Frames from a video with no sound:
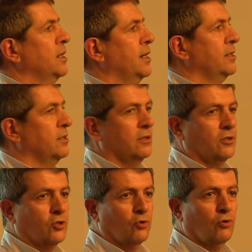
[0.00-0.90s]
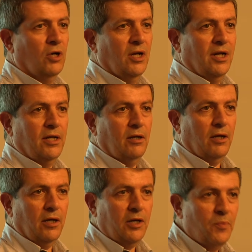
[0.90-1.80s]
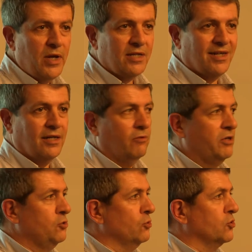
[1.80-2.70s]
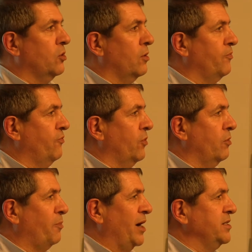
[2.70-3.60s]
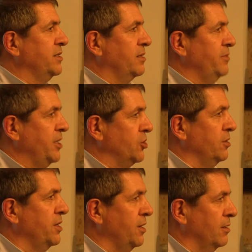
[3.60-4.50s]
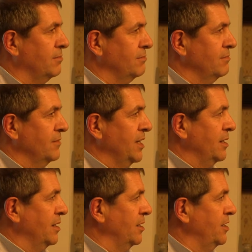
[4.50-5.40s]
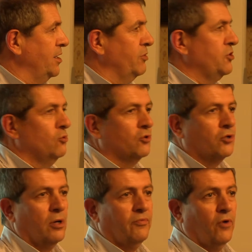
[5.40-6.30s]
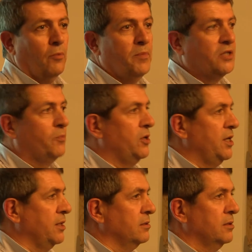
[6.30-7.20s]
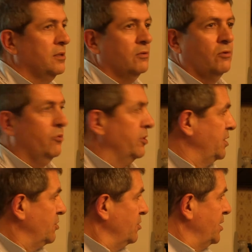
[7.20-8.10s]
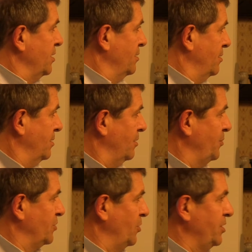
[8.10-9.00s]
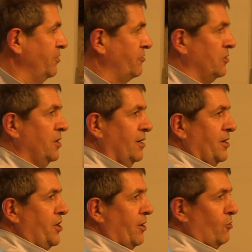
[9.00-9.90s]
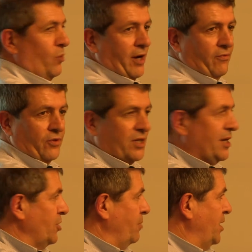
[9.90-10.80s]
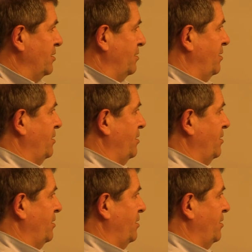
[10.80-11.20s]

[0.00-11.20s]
So it means that there is no scope for price discrimination here. There is no scope for mixed bundling. We were discussing mixed bundling before. Here we have a setup that